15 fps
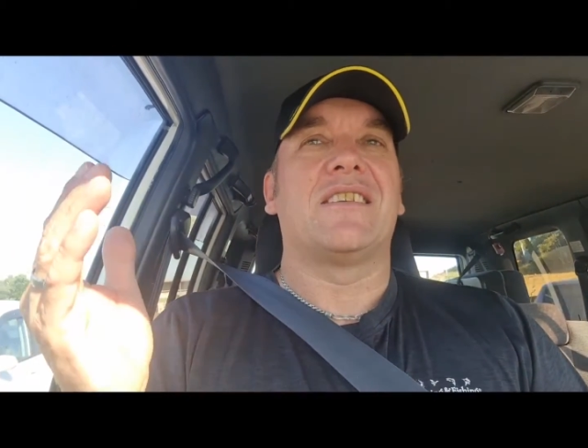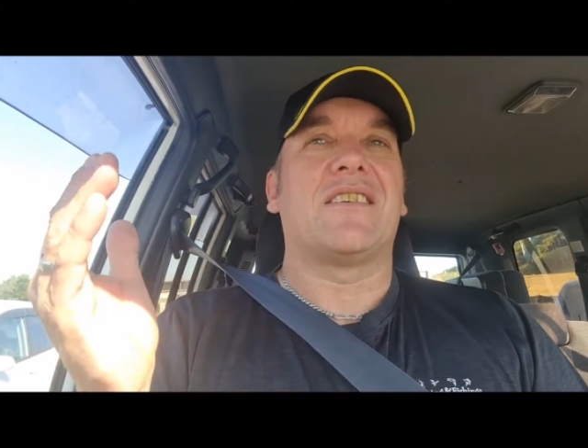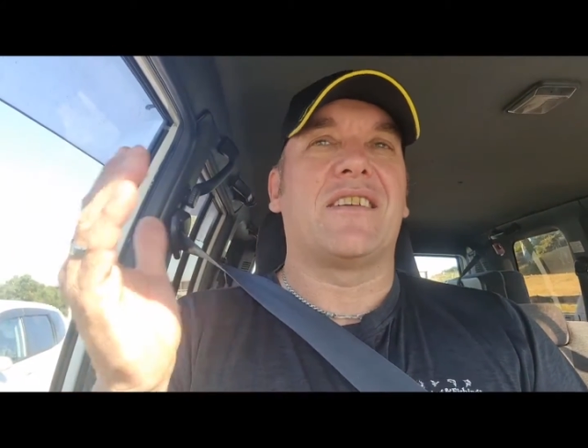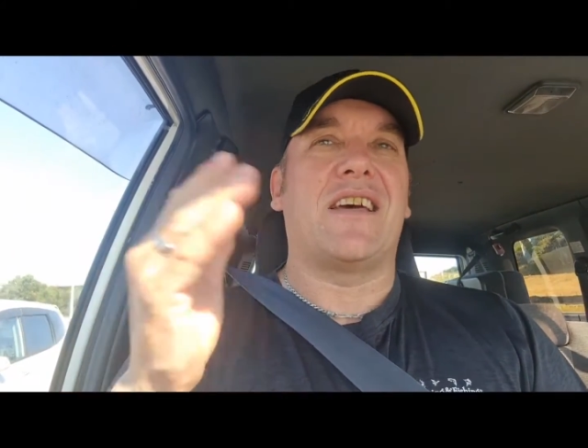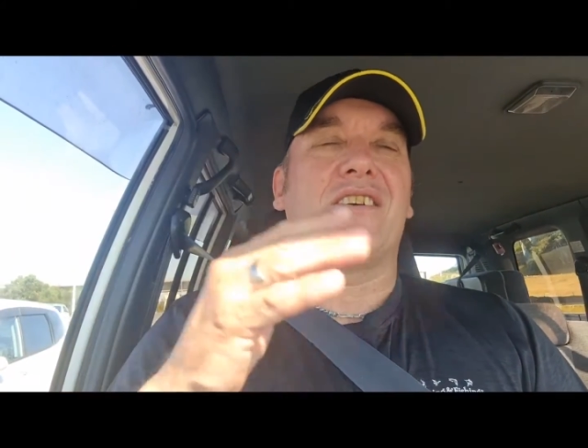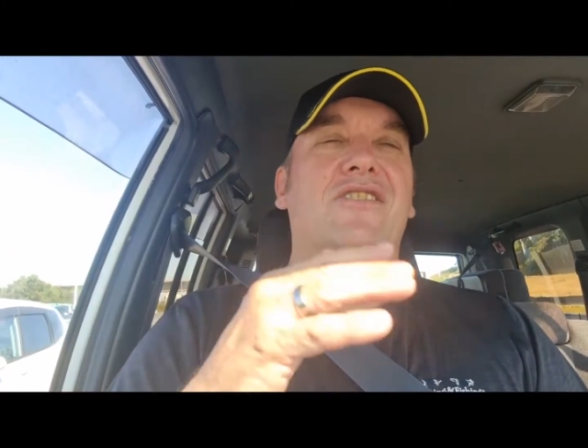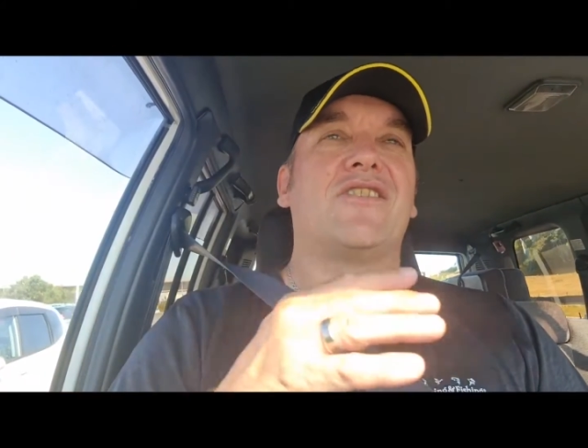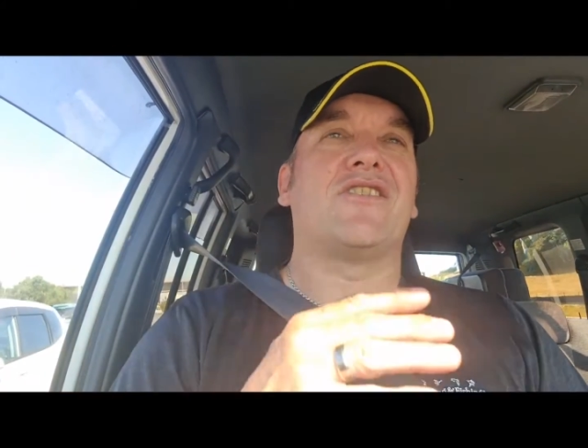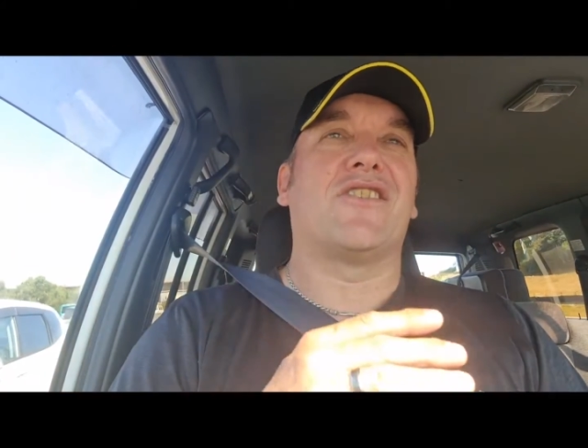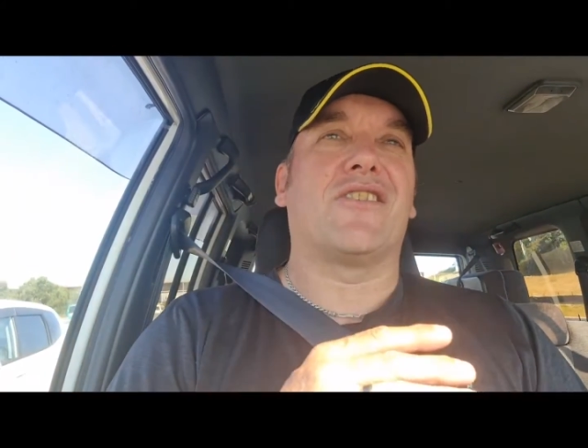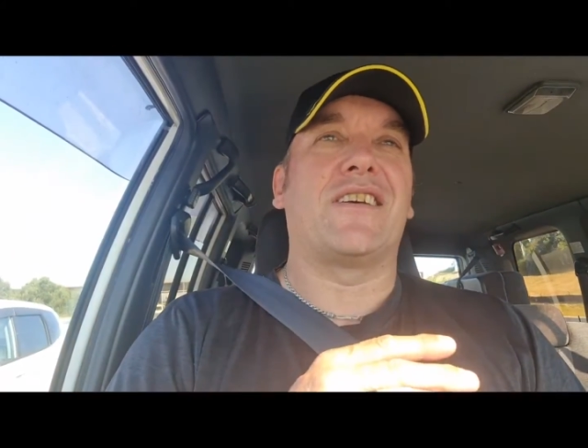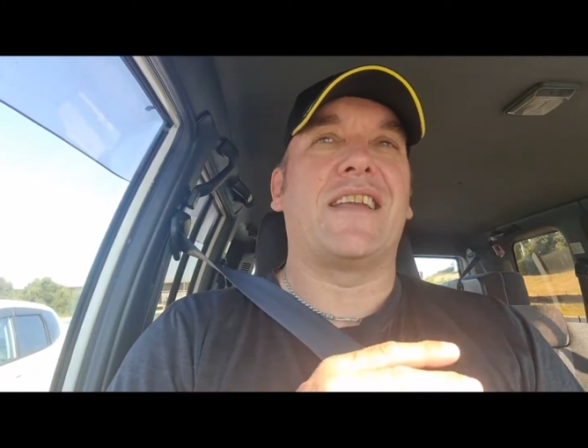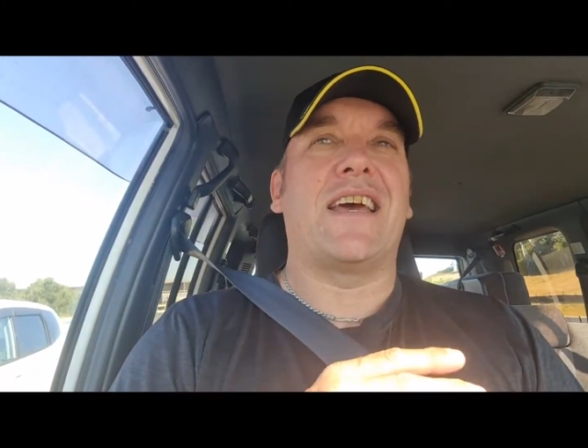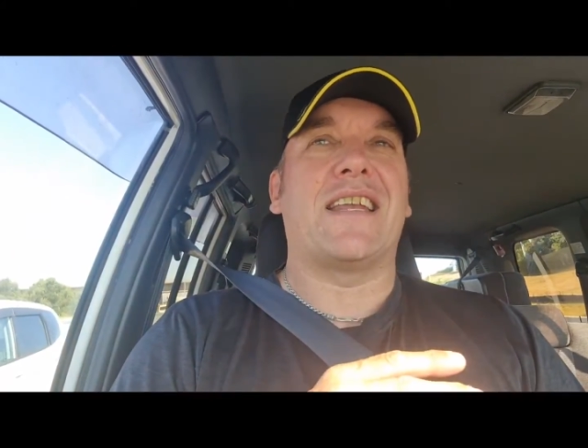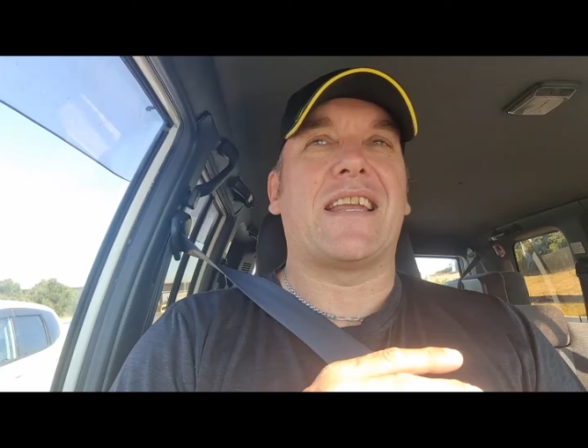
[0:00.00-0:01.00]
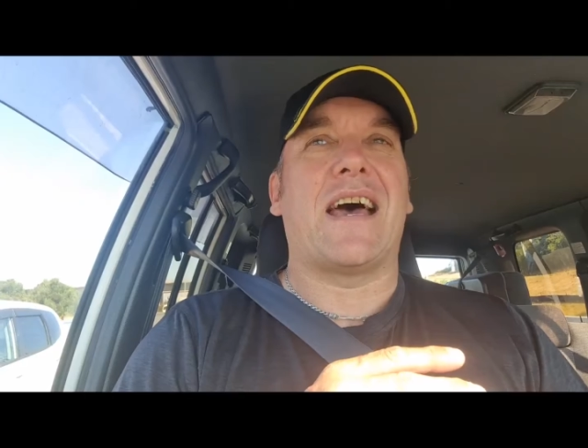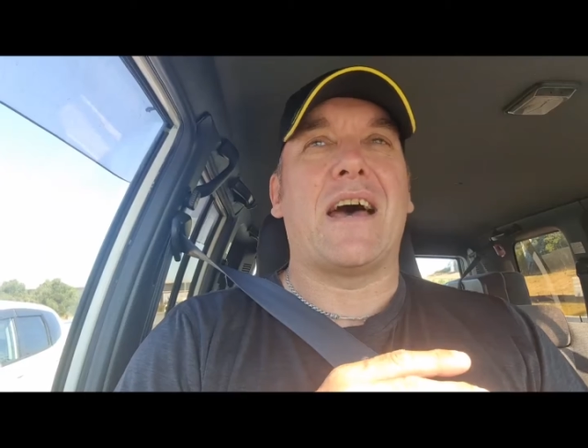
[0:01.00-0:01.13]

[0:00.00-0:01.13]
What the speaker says: So now she's looking at